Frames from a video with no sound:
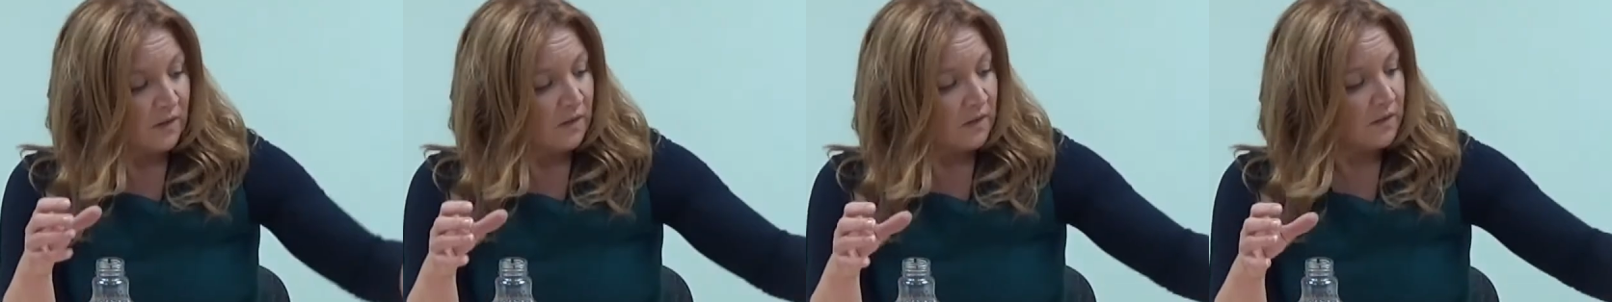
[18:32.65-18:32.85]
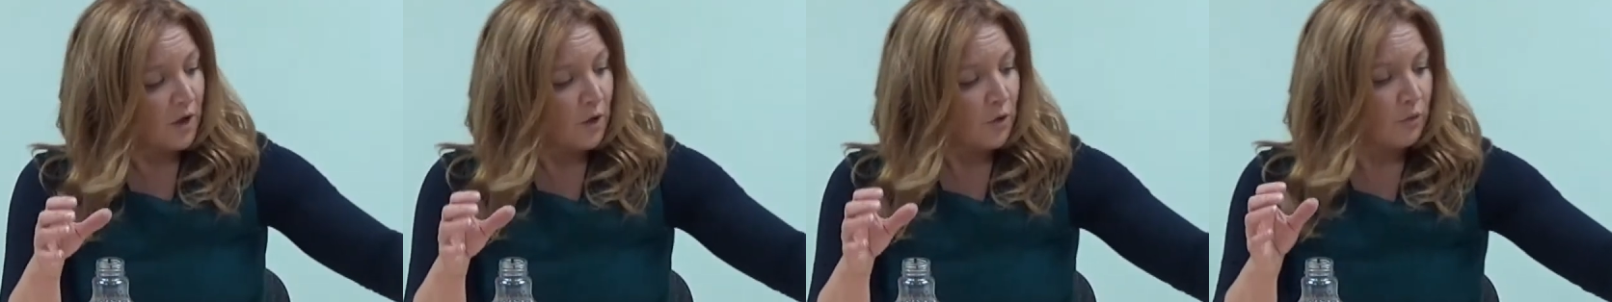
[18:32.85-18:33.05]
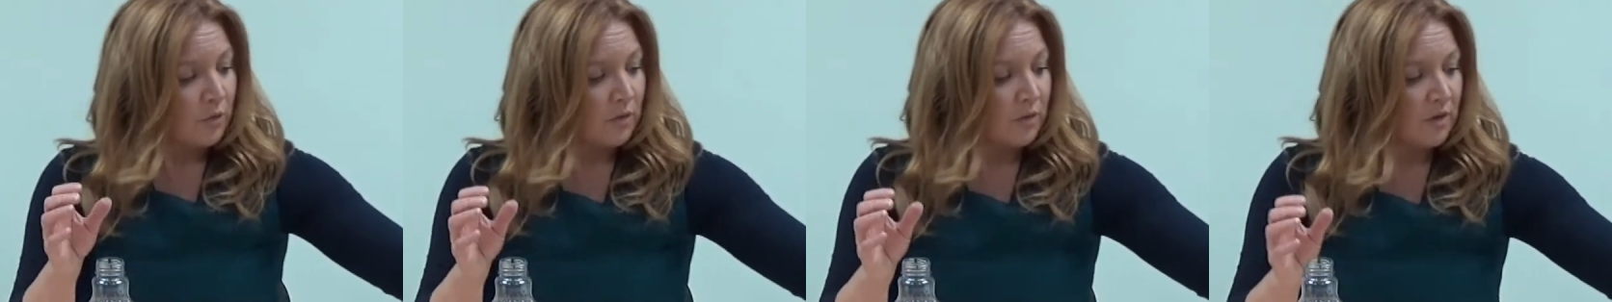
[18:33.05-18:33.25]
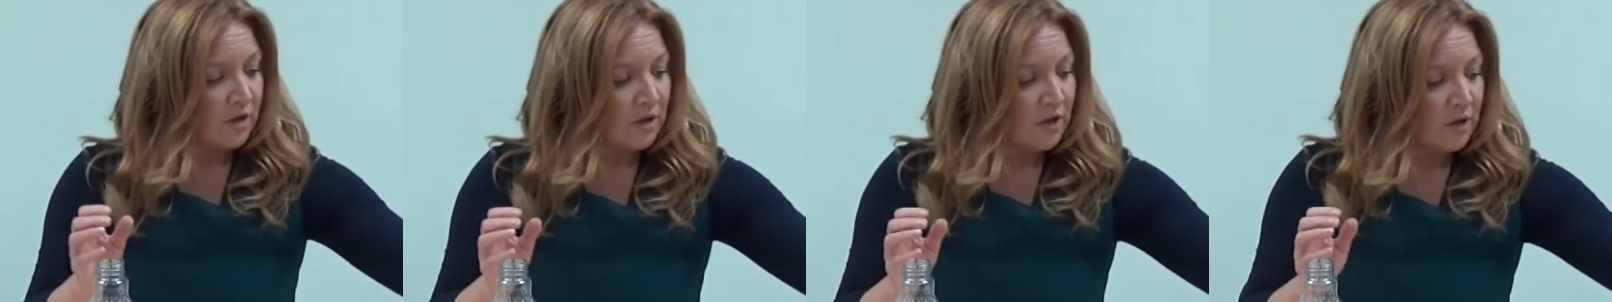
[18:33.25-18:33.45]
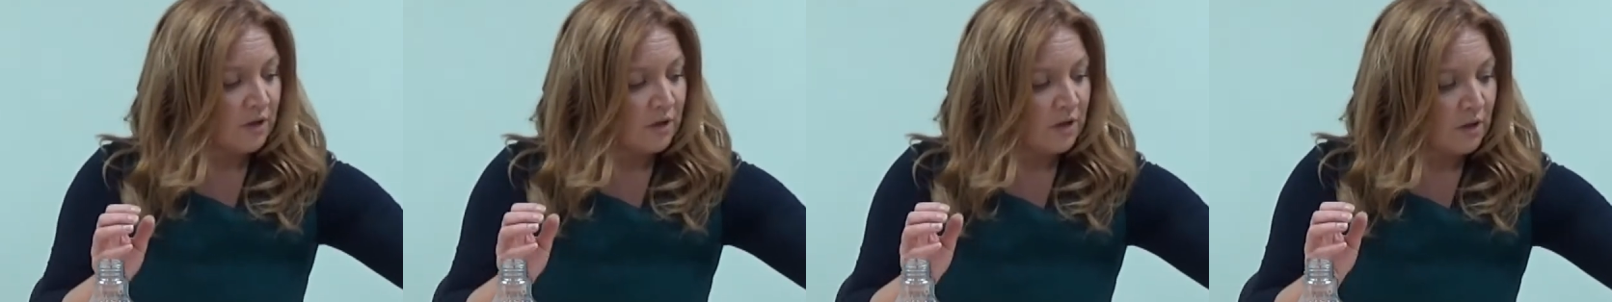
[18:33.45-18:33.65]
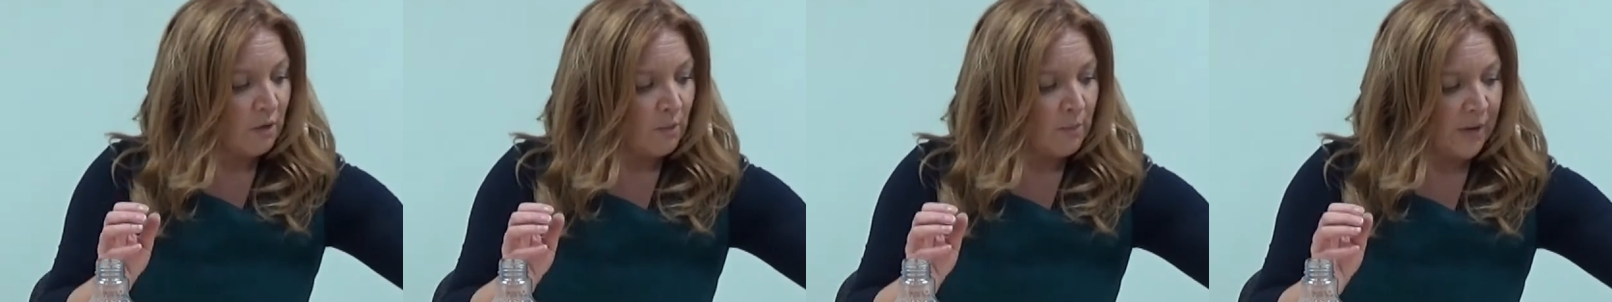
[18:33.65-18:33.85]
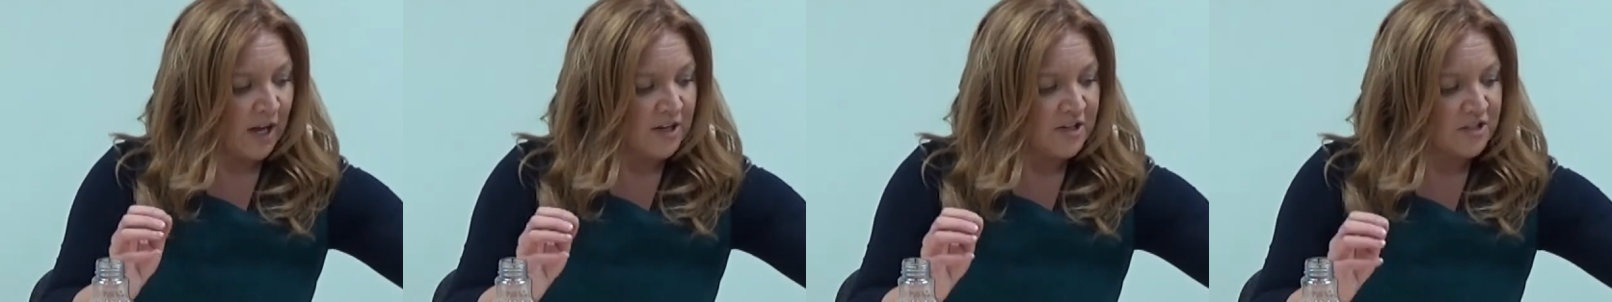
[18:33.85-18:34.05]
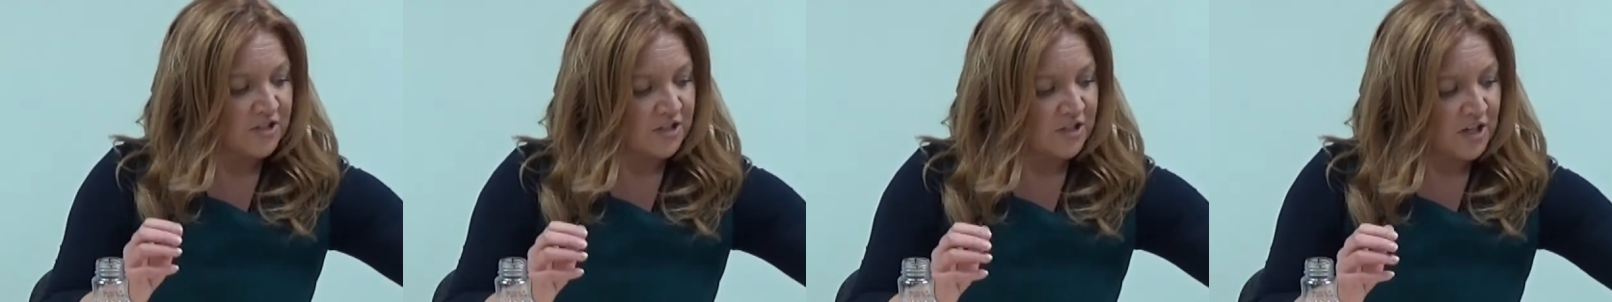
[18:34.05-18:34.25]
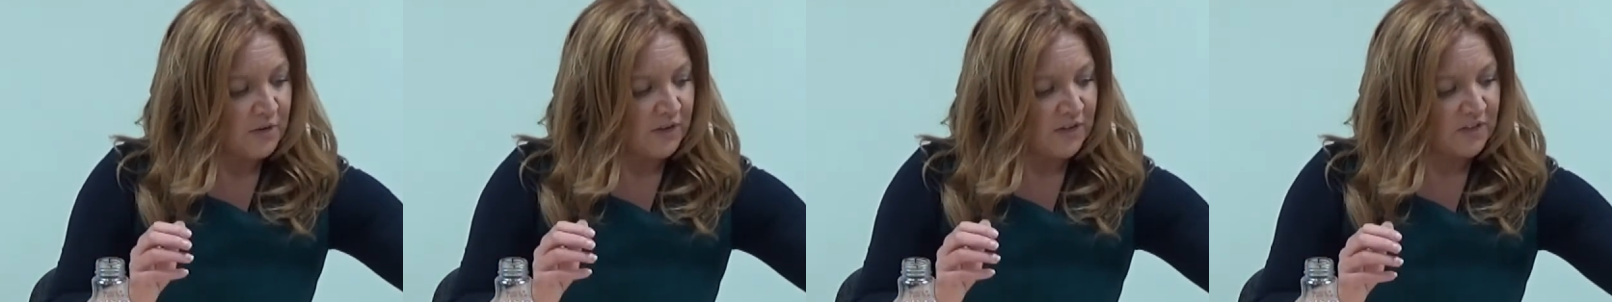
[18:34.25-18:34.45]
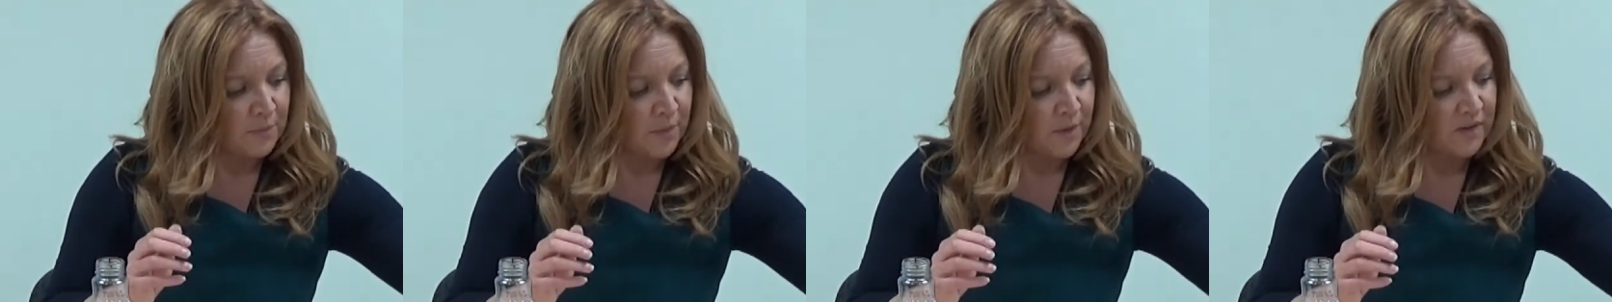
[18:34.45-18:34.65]
So what we're going to do
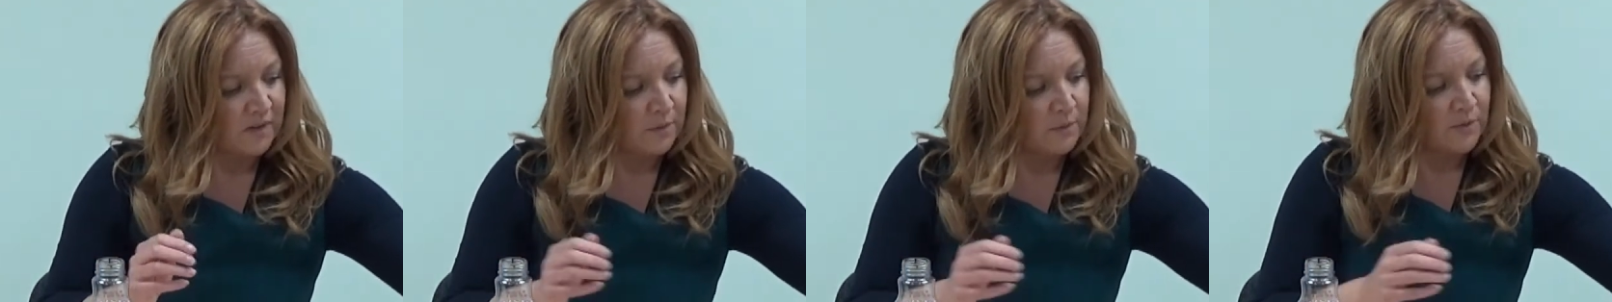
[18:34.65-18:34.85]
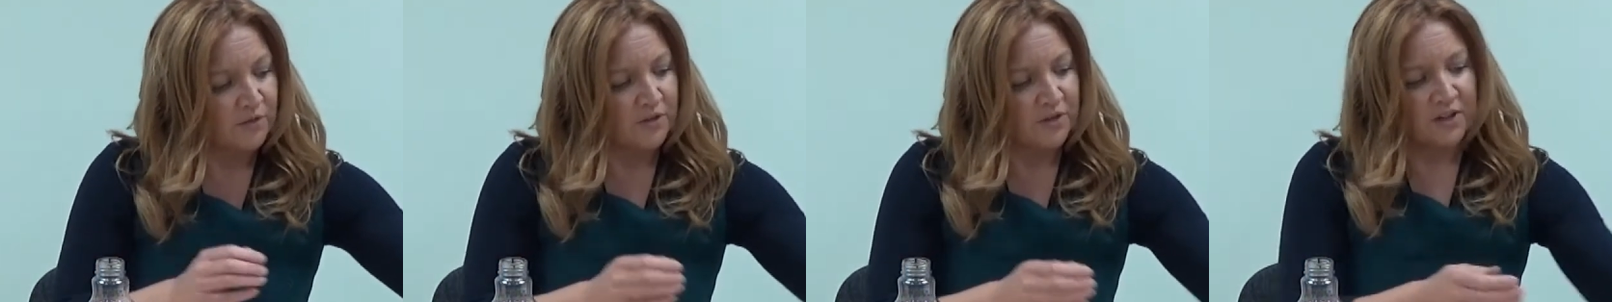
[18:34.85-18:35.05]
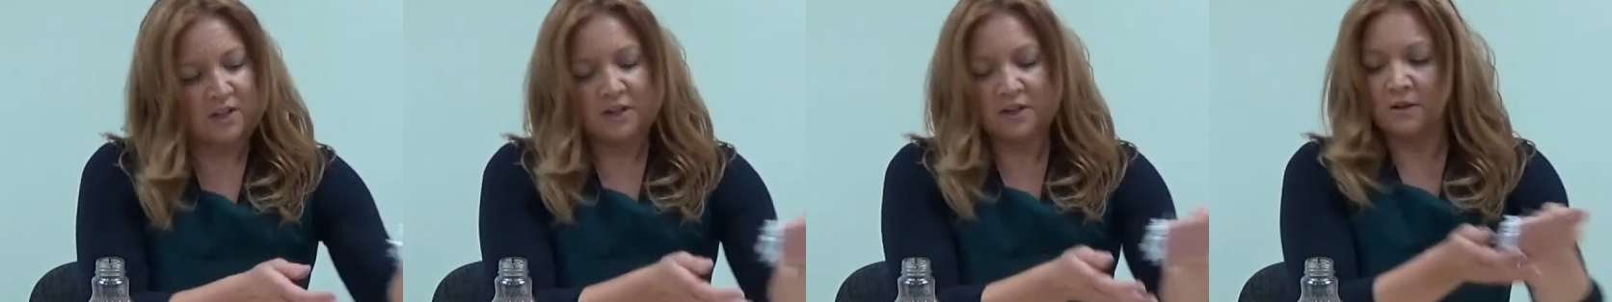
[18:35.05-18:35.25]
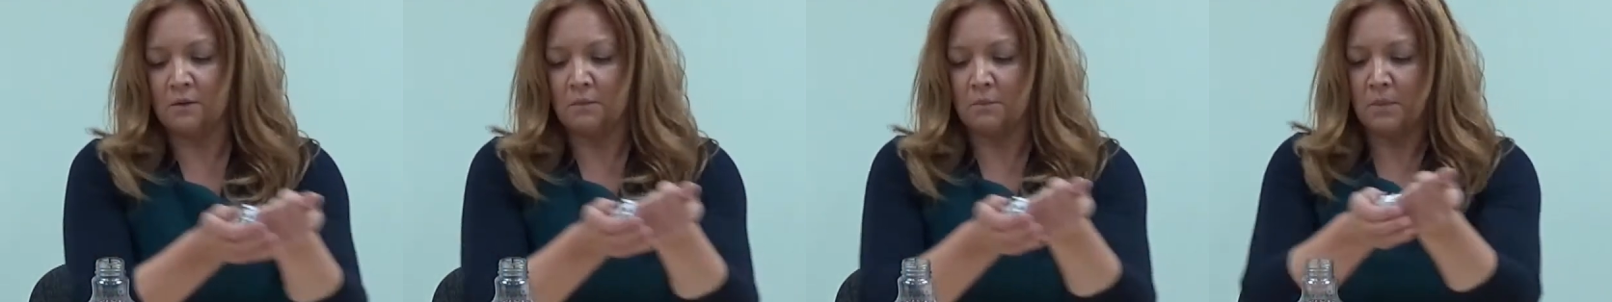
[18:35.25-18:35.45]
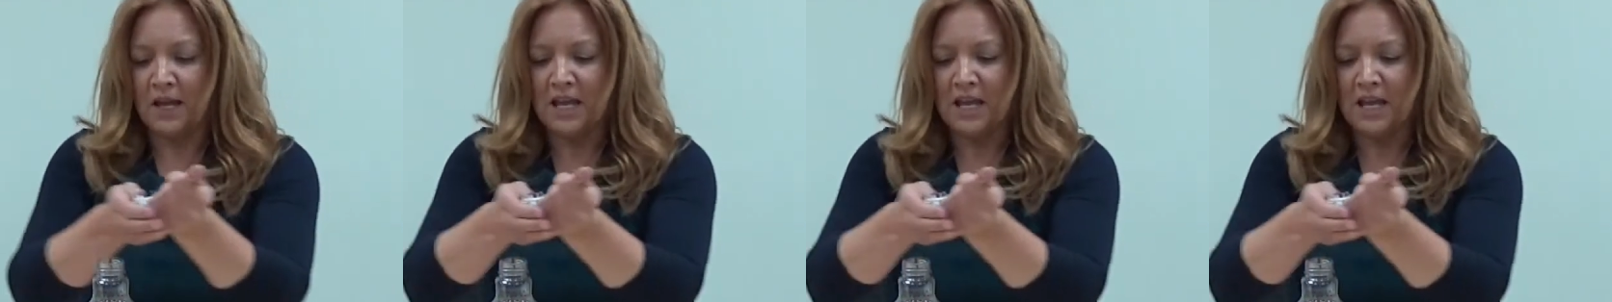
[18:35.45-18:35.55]
is to put some of the